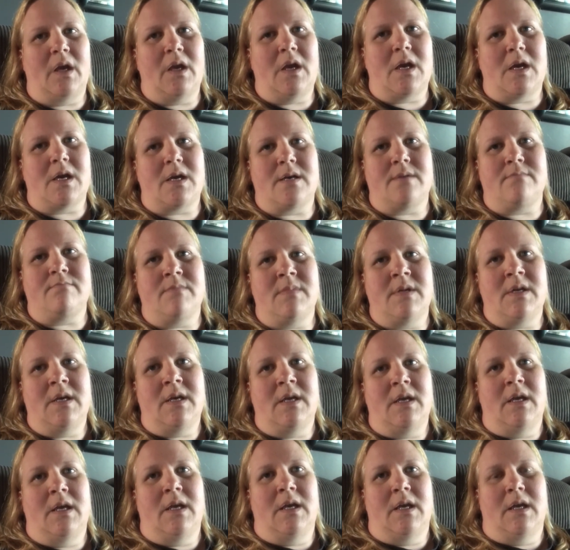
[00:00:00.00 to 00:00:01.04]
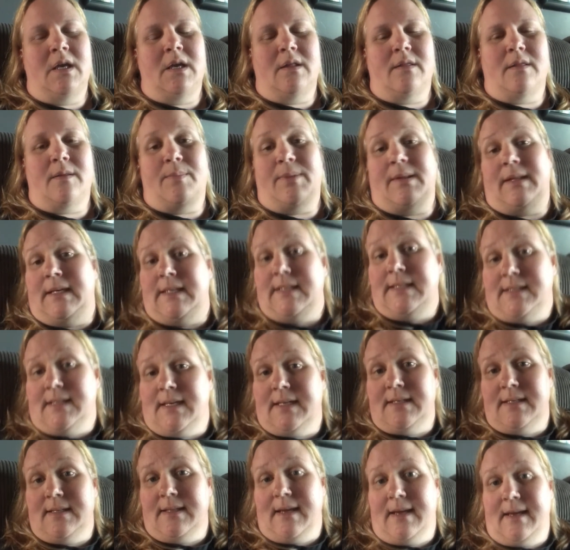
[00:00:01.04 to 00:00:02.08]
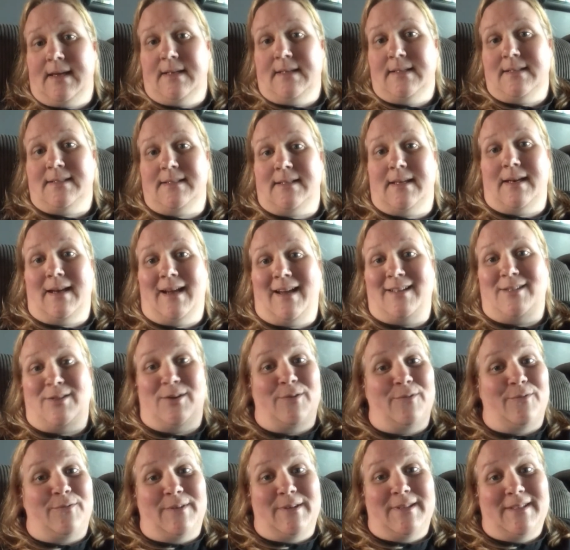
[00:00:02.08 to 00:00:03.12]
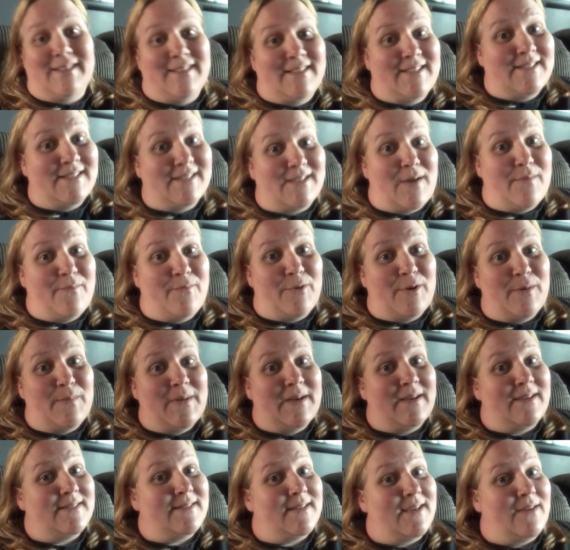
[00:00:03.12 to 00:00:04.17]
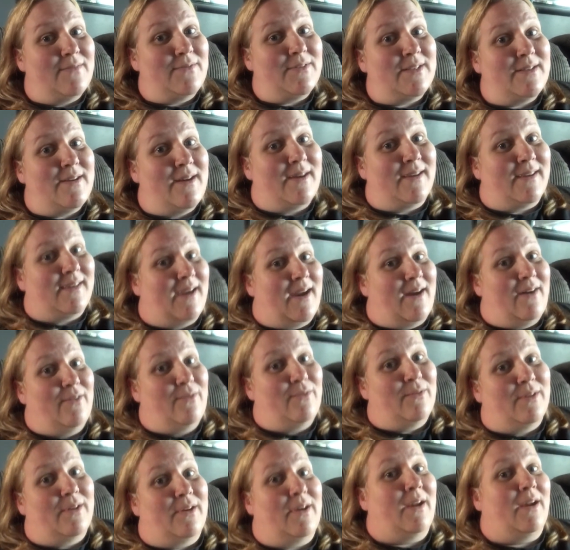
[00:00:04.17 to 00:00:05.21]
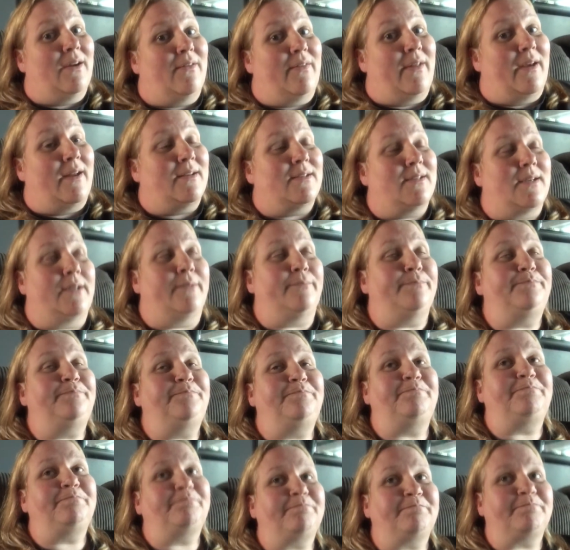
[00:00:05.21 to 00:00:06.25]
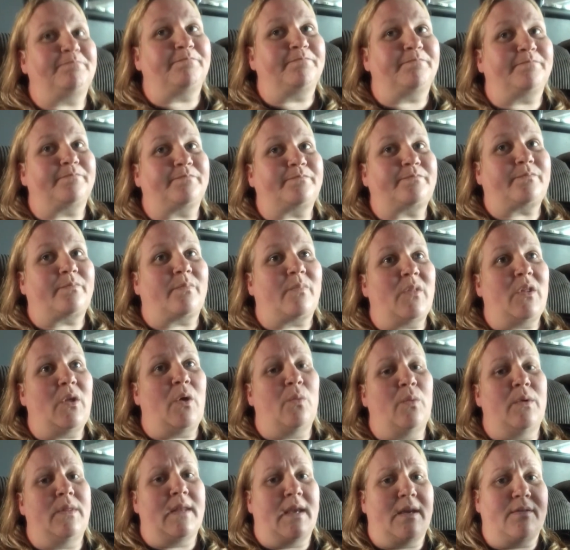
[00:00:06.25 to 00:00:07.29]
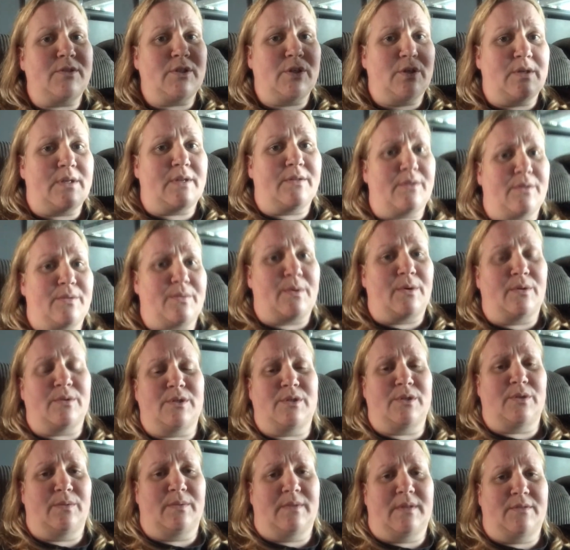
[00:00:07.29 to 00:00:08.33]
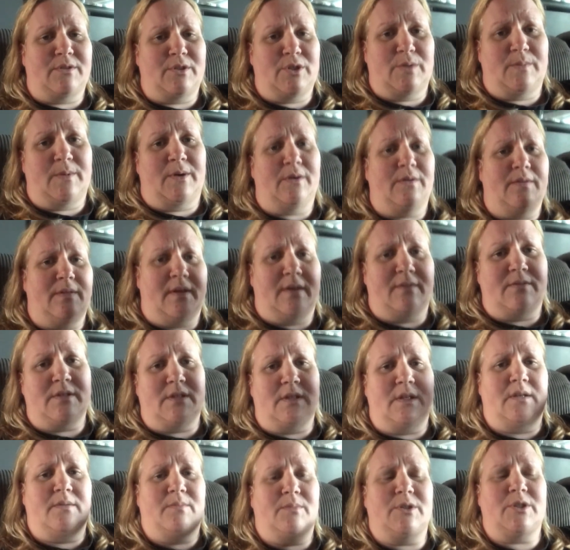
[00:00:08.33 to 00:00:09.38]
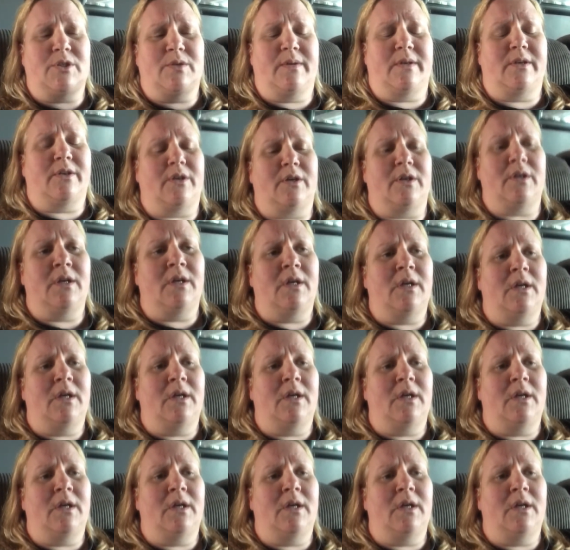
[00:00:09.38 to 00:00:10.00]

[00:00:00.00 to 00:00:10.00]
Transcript: the plus side to that is that I don't feel any discomfort because they have to knock you out when you have that done. When they have to go down the throat too, when they have to do both, they have to put you under.